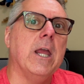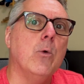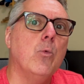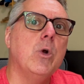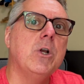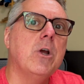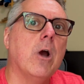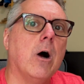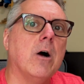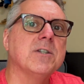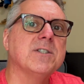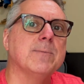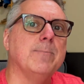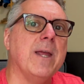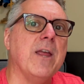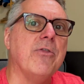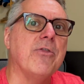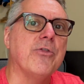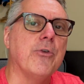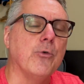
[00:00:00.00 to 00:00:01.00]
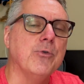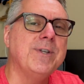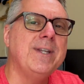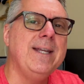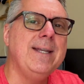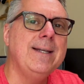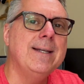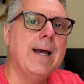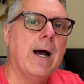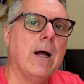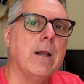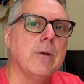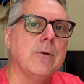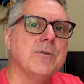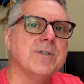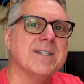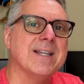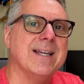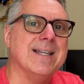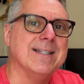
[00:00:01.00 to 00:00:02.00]
It would cost me
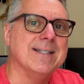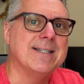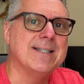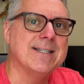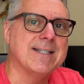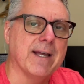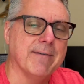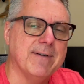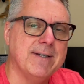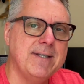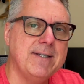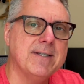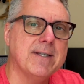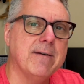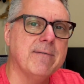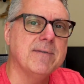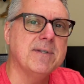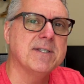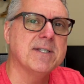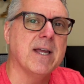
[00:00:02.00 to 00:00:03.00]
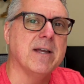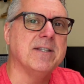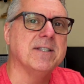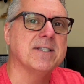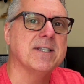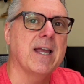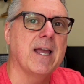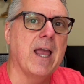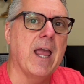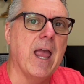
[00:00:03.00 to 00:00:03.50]
$13.77